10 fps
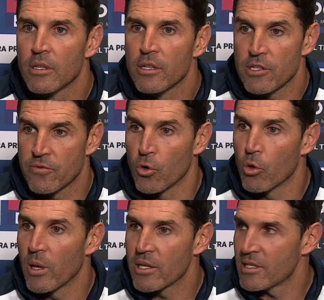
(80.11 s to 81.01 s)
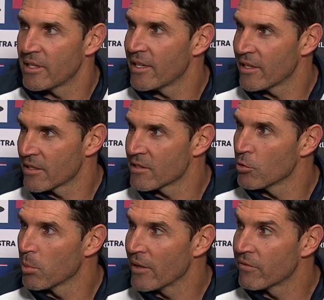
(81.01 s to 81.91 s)
there's four blokes in there that can
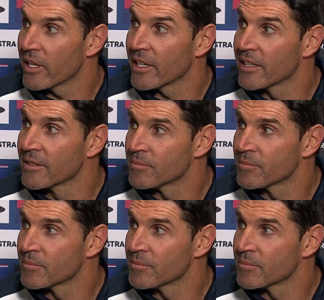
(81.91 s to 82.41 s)
still play flag,